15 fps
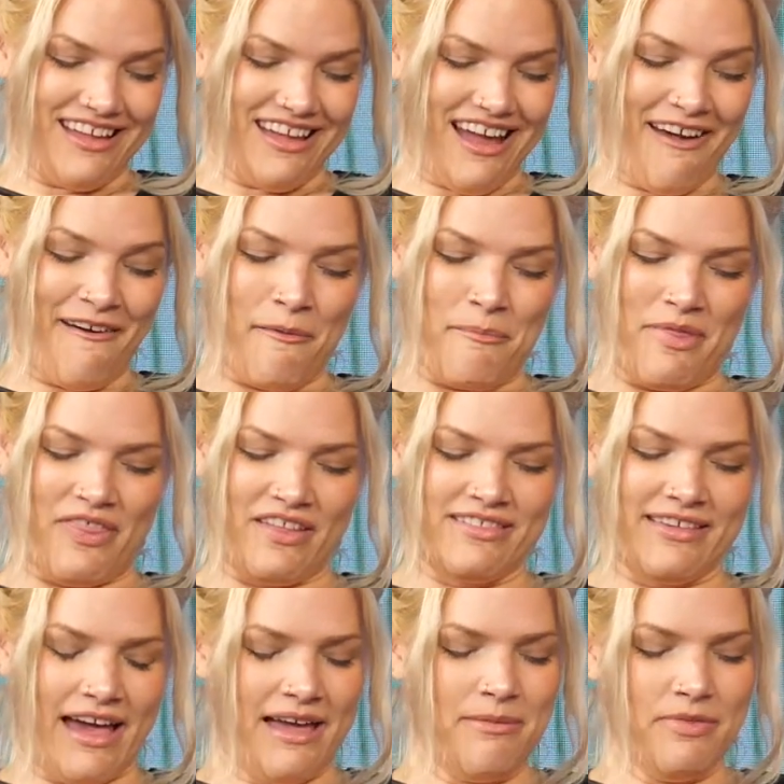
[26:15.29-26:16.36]
The
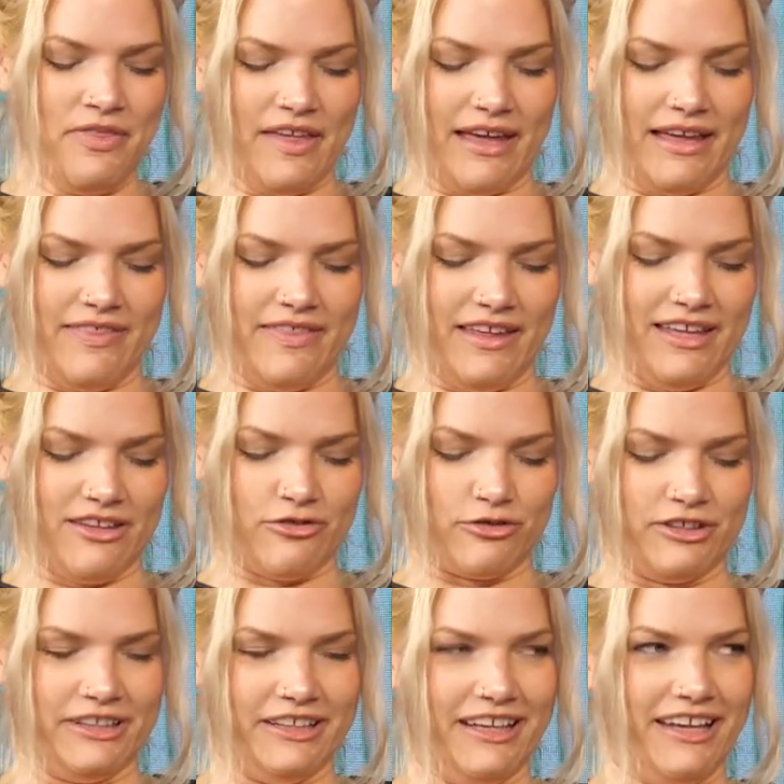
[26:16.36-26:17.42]
time thing I think is
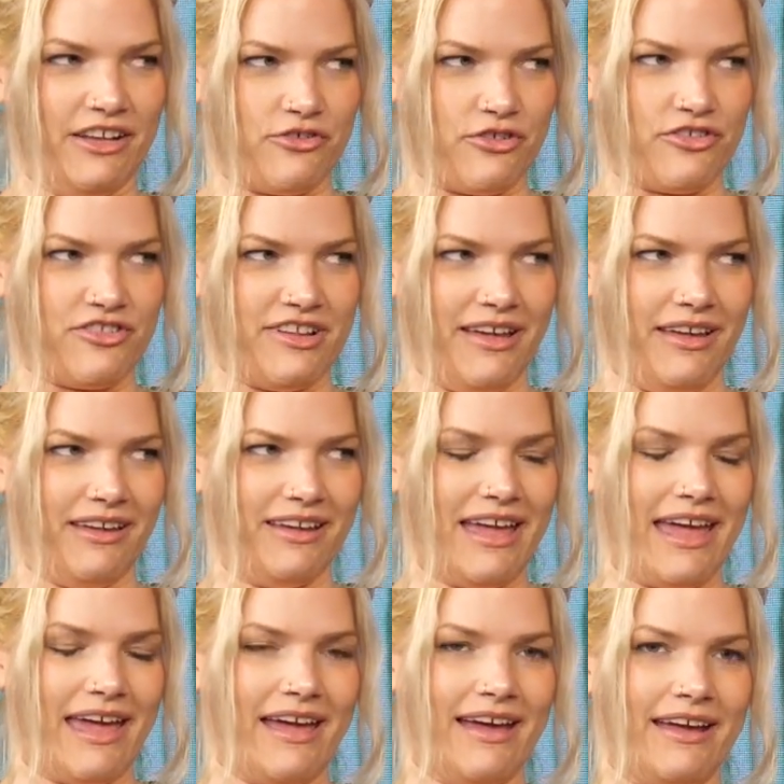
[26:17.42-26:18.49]
really interesting,
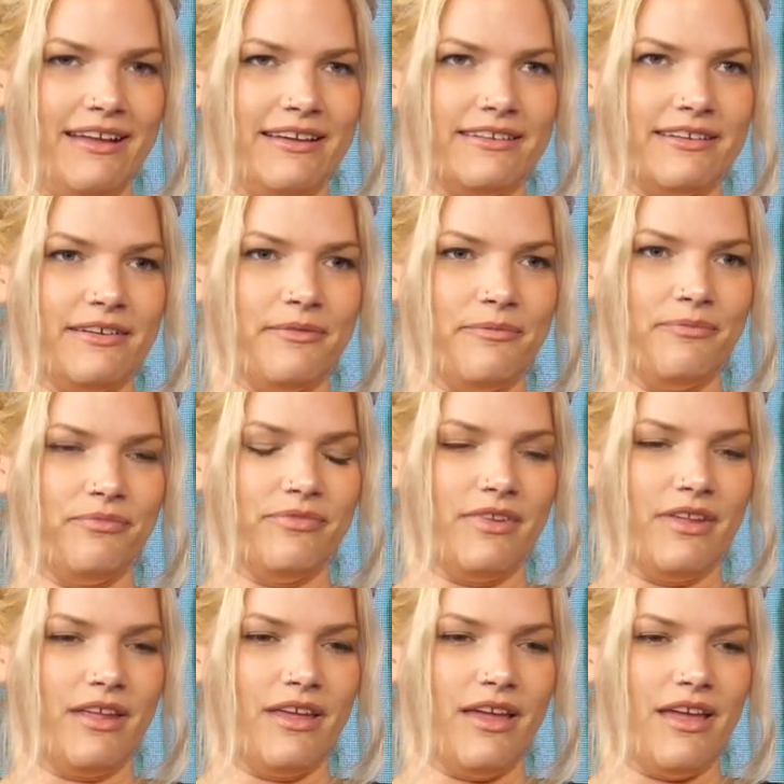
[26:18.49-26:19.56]
and
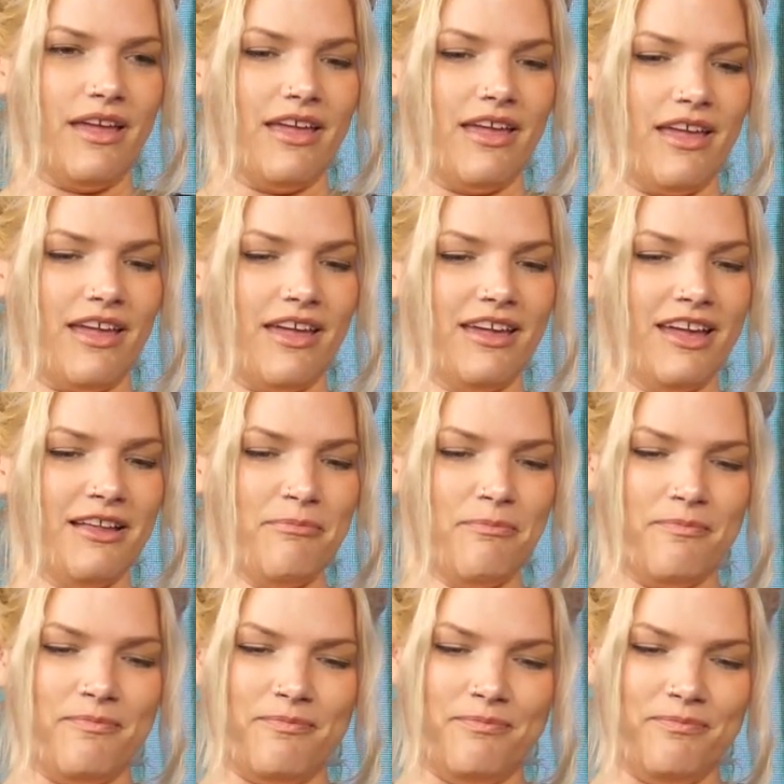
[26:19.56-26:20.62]
it can
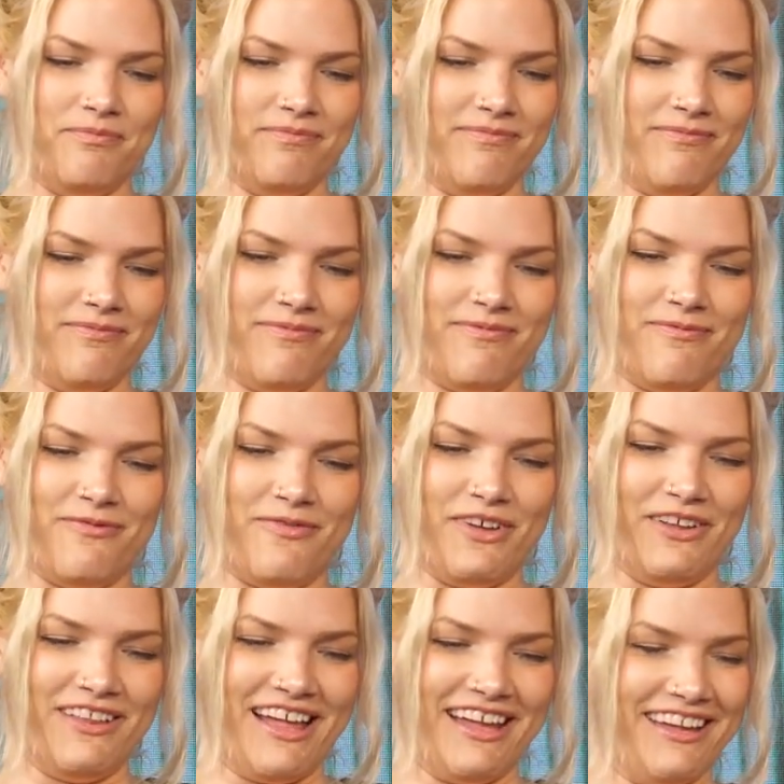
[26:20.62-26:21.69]

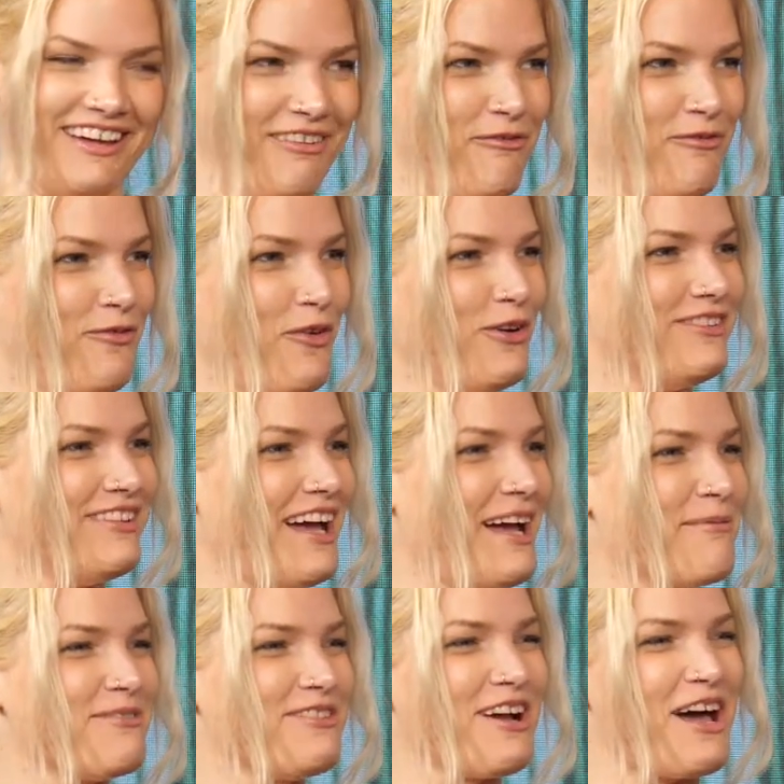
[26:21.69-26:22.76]
feel like a
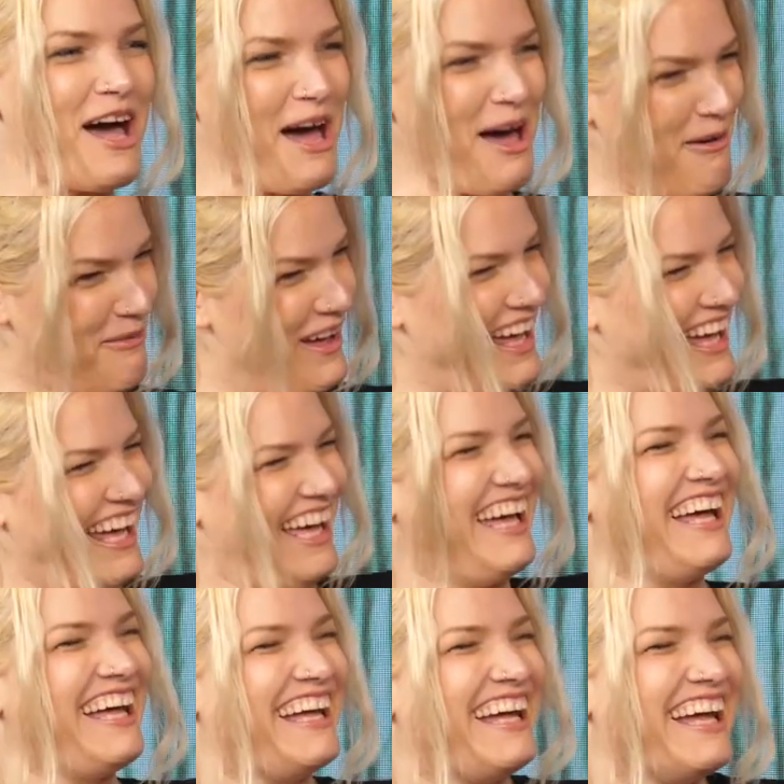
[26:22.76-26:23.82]
full-time job.
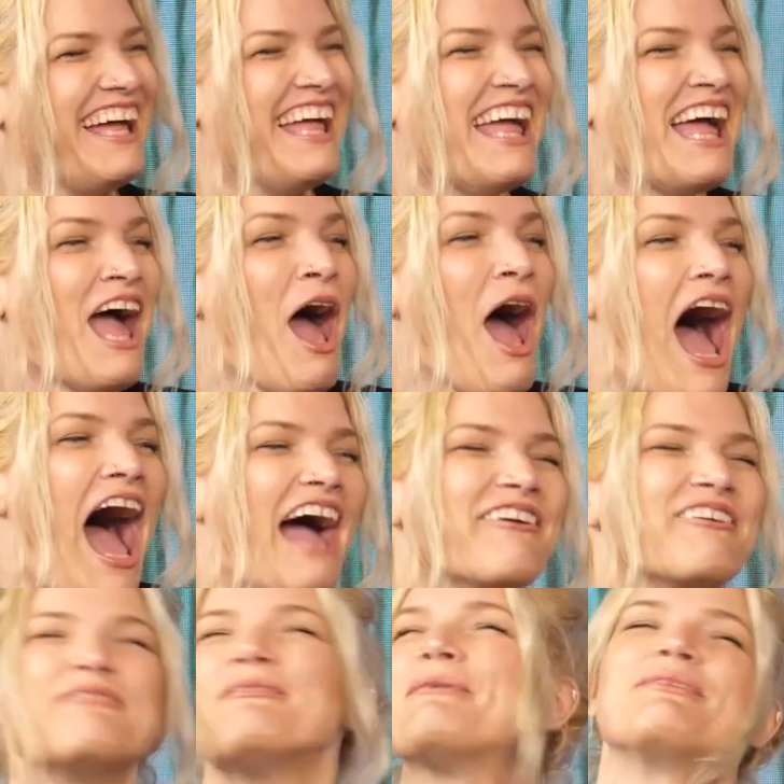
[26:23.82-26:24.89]
I
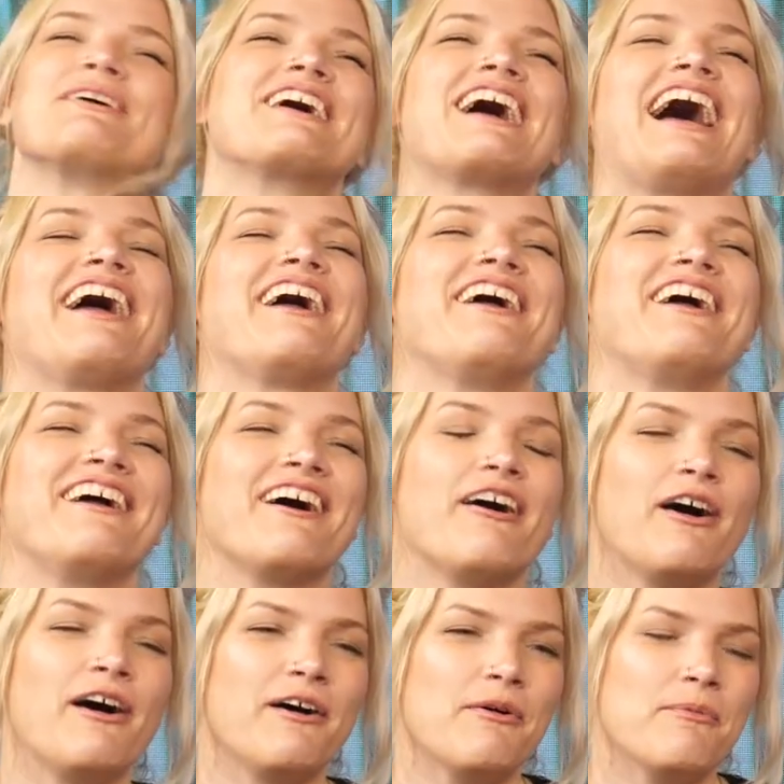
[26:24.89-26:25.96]
remember I
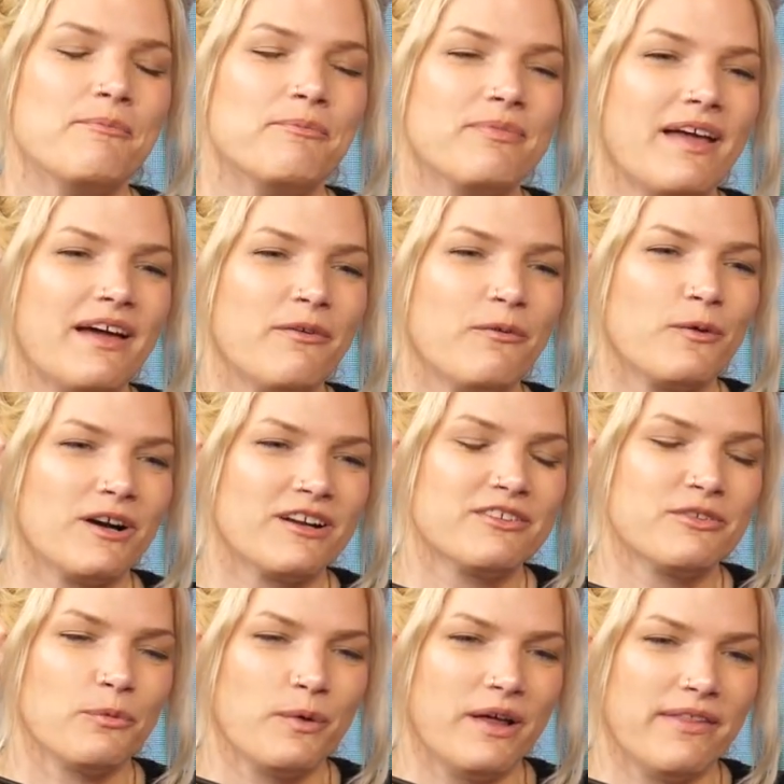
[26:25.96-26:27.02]
worked
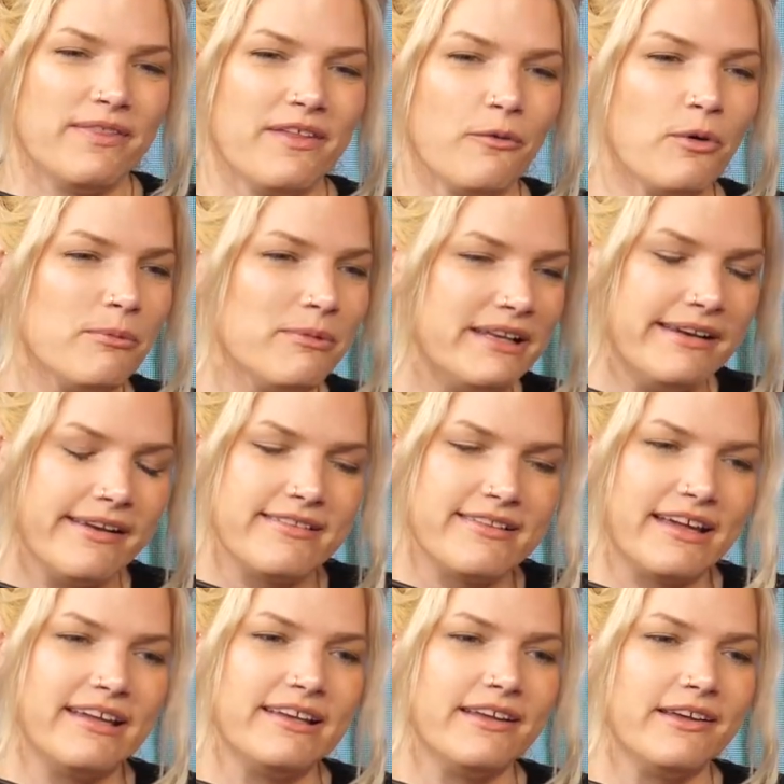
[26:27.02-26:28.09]
with a woman, an
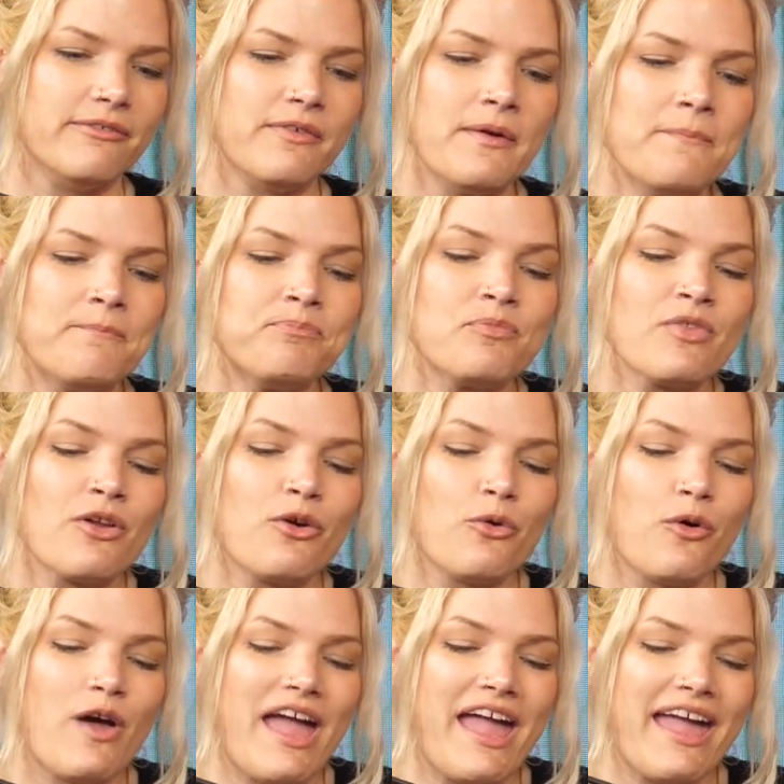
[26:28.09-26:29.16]
executive,
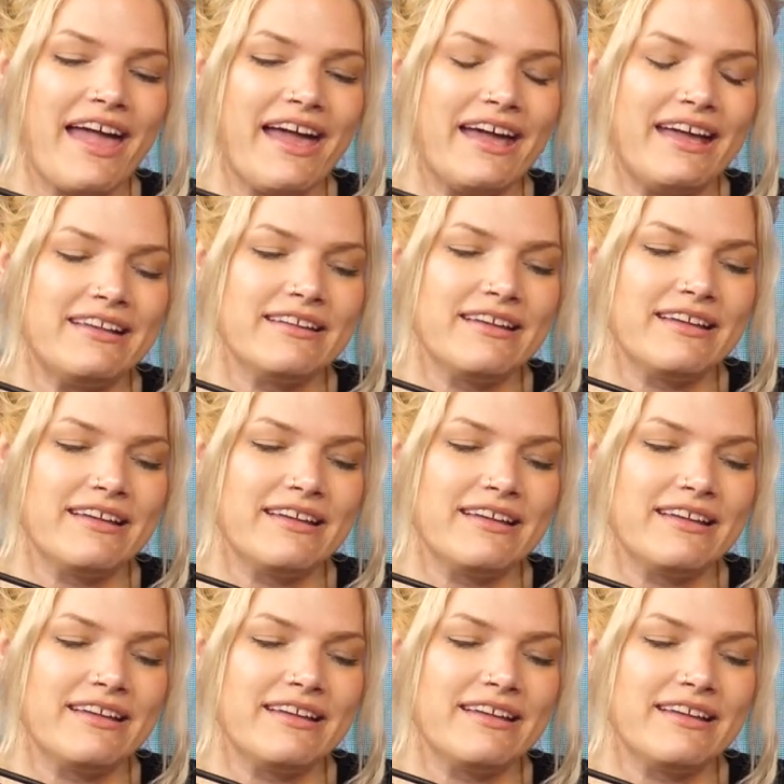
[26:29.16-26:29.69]
and